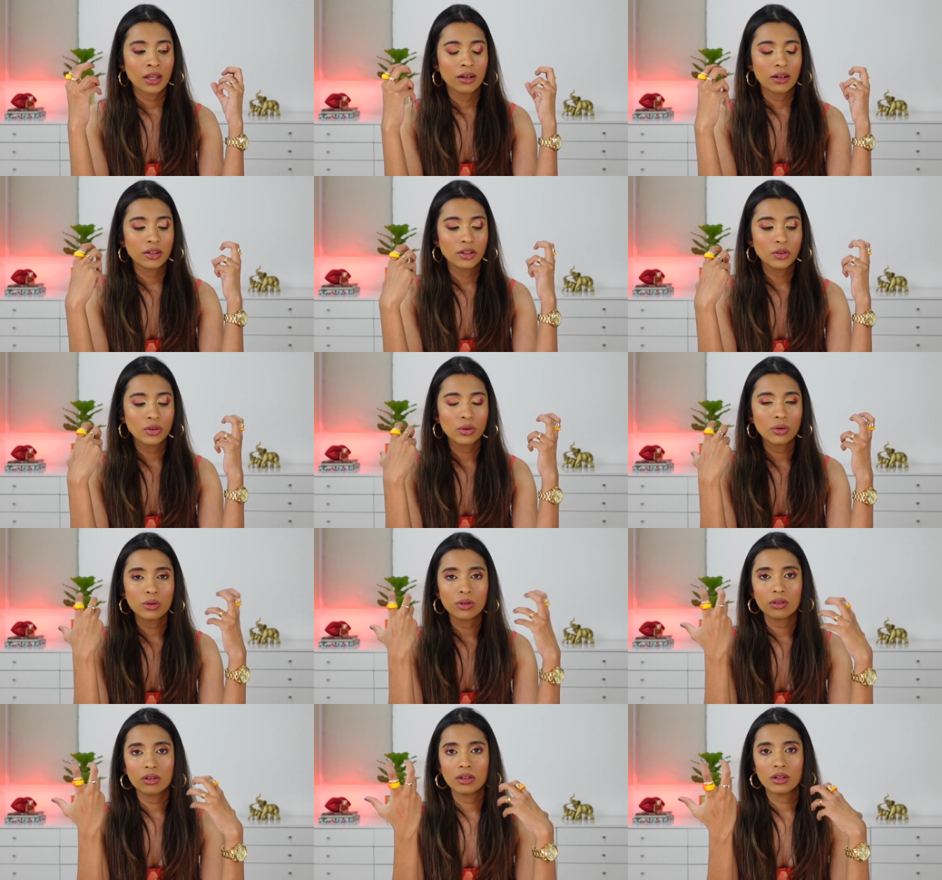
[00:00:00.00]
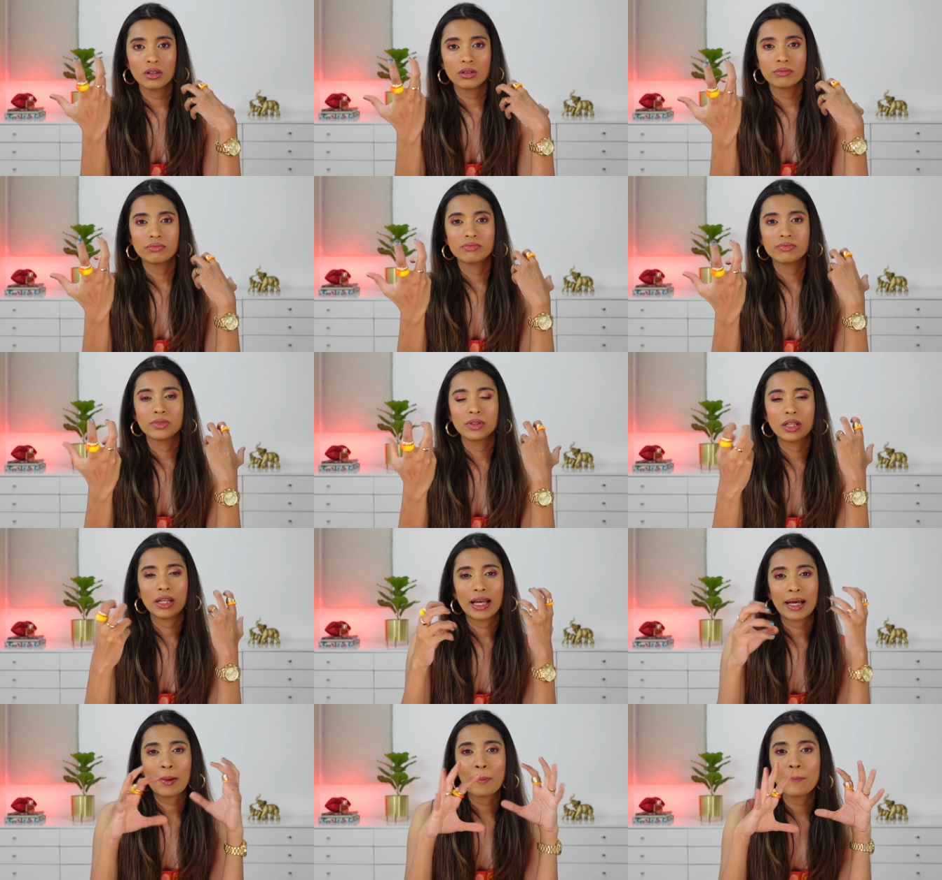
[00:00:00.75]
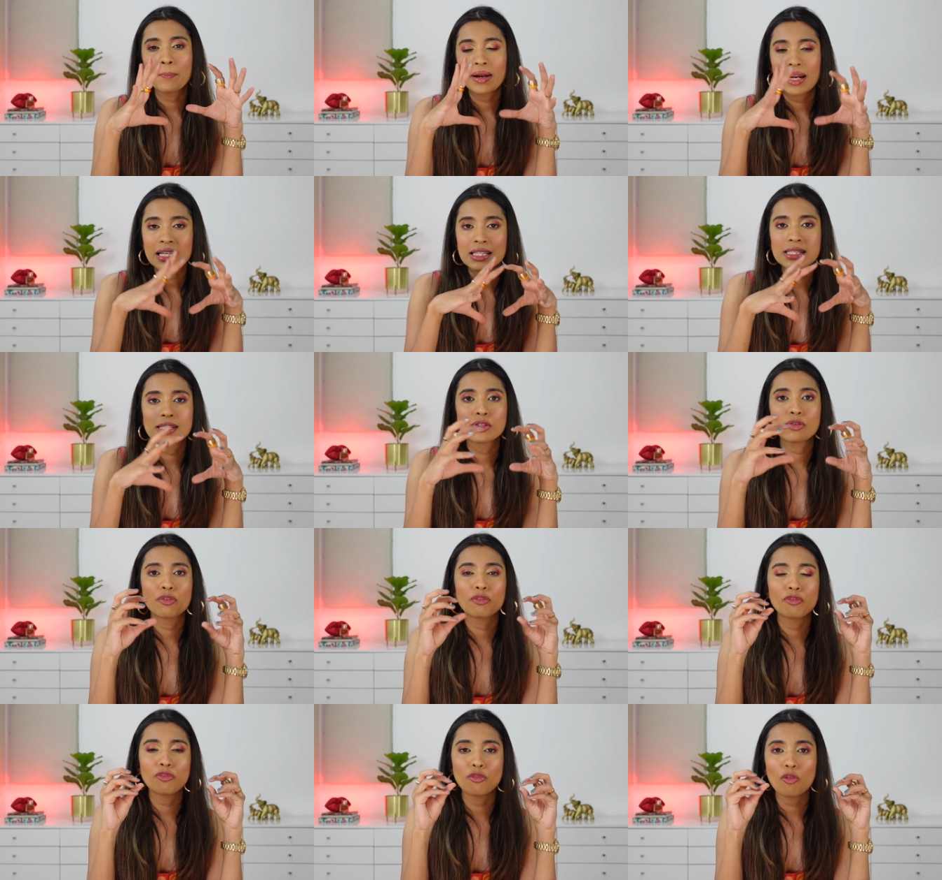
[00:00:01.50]
like pressed
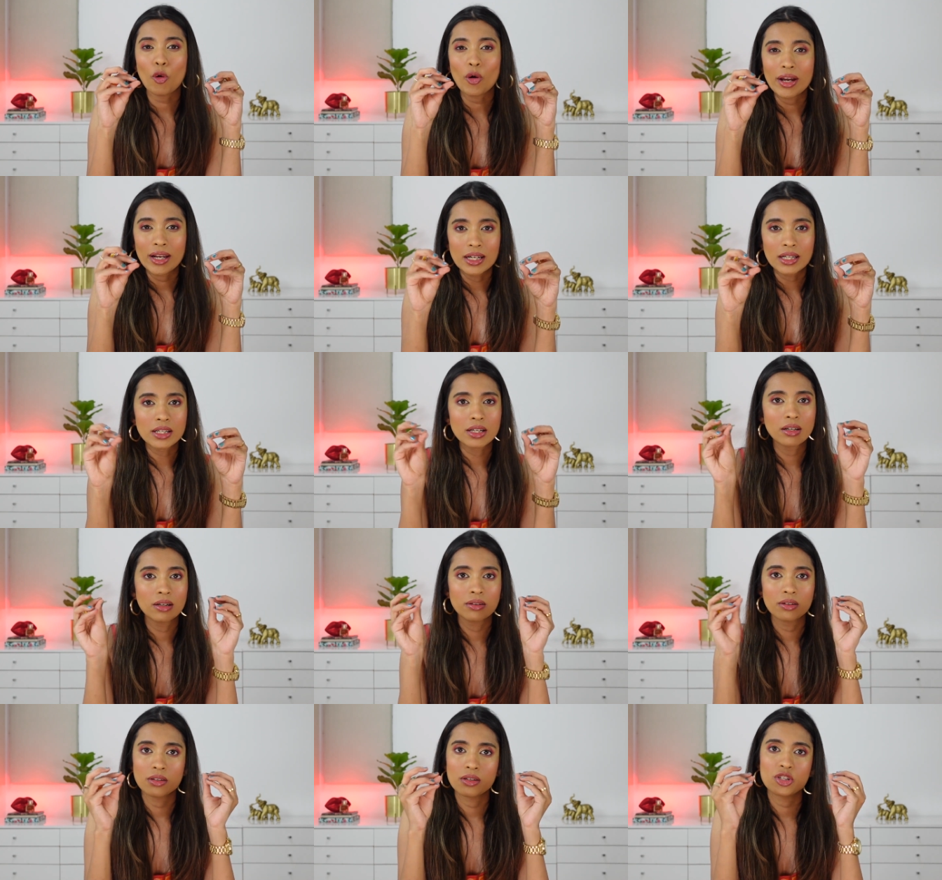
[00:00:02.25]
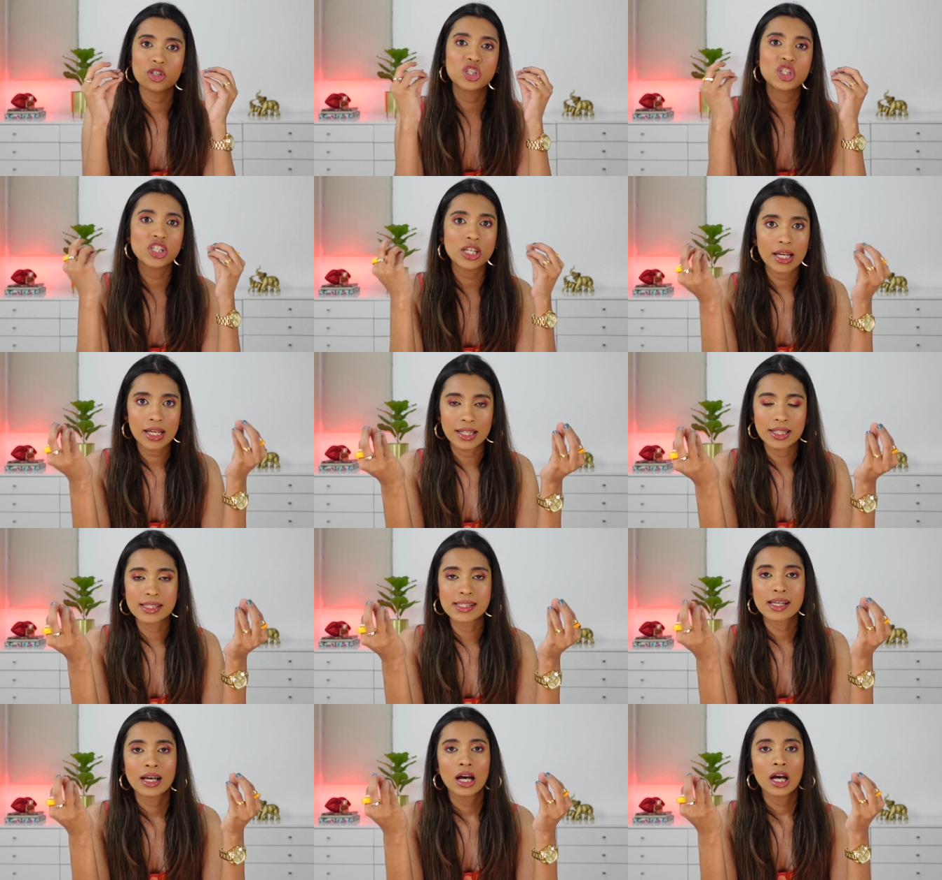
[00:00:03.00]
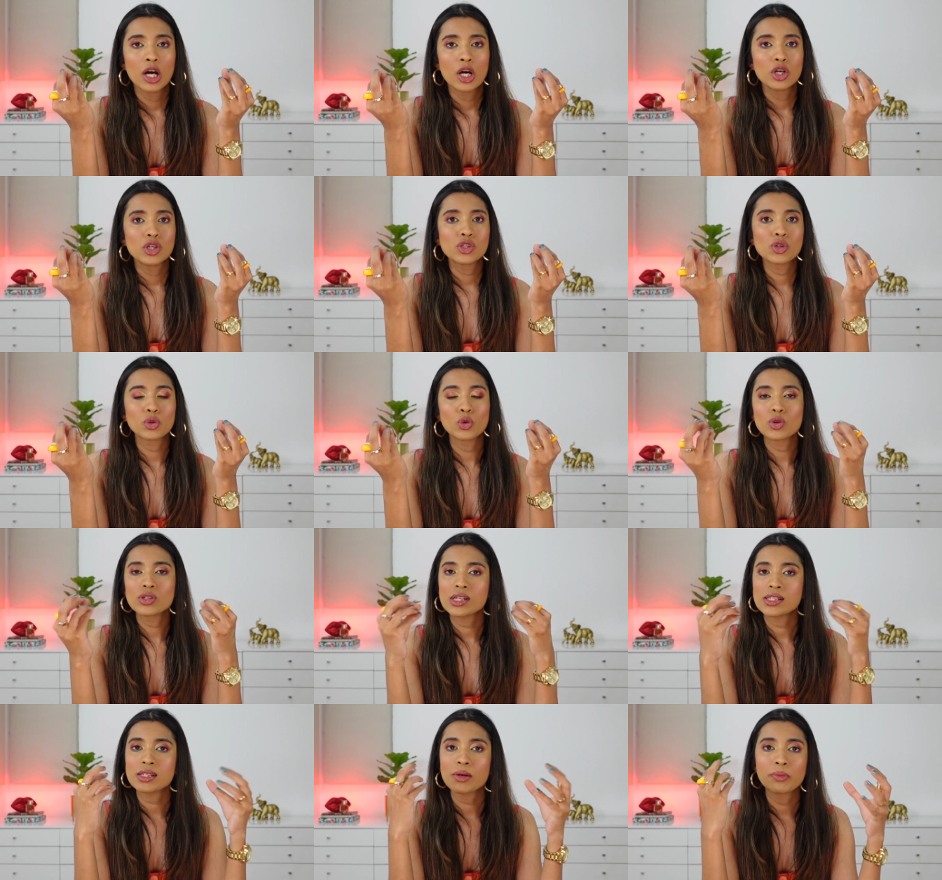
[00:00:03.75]
foiled shades, so
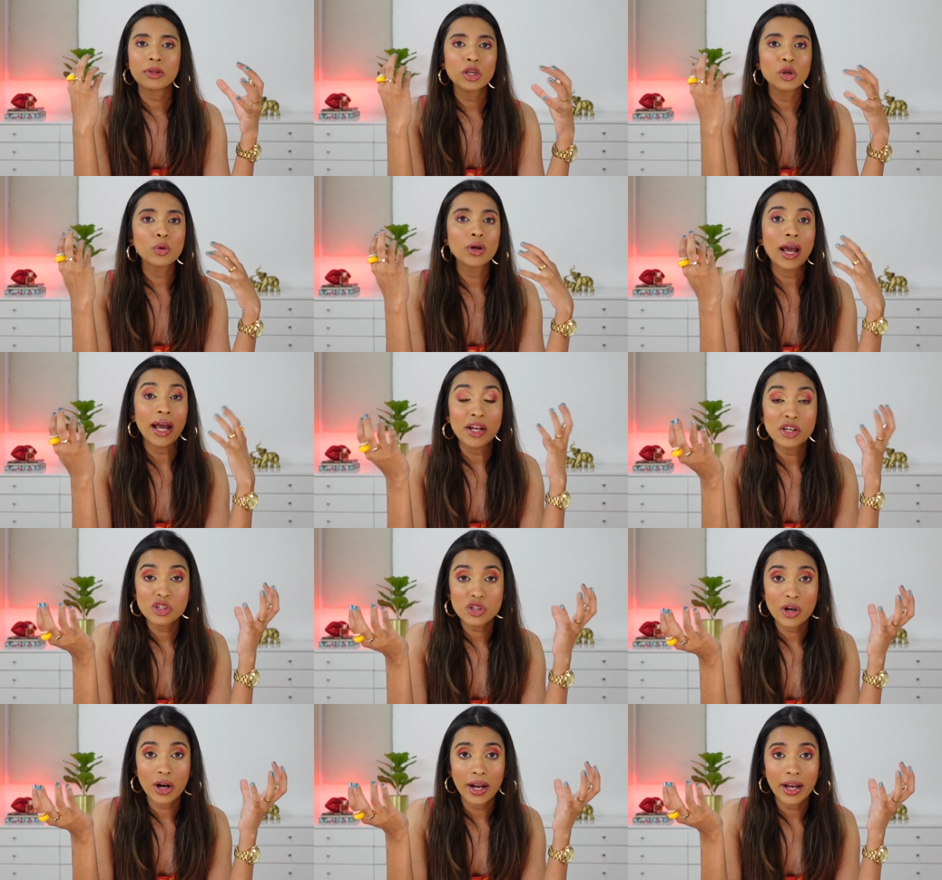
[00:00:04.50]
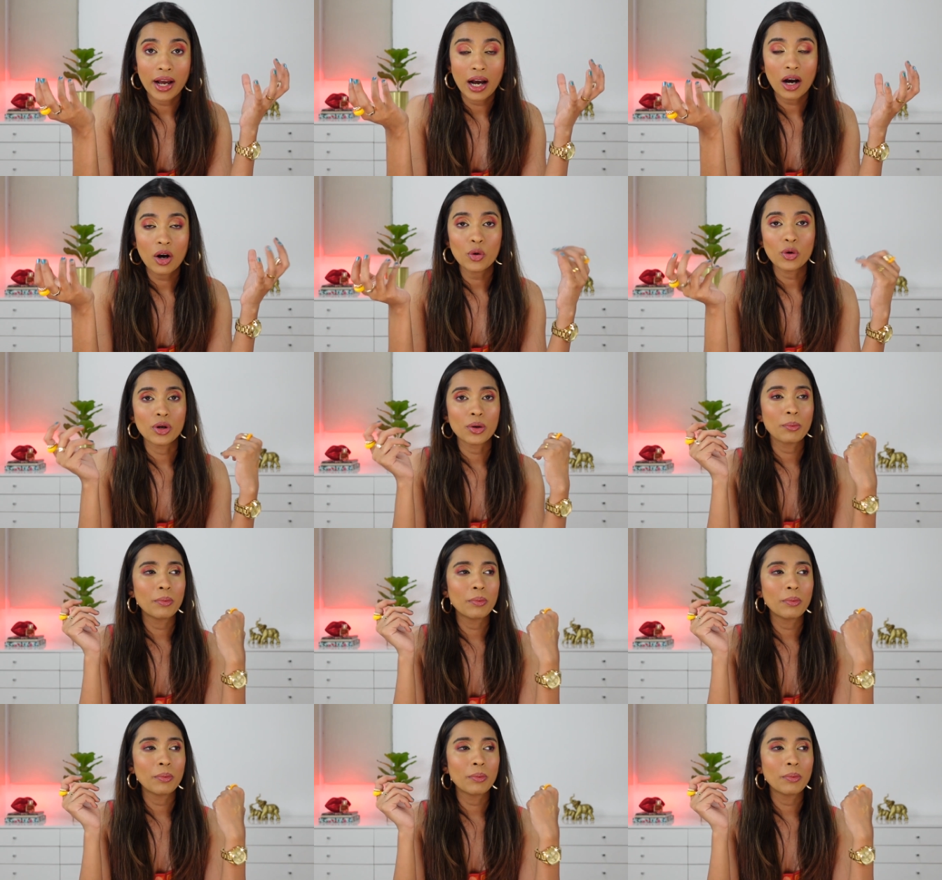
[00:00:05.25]
those are something you can try out.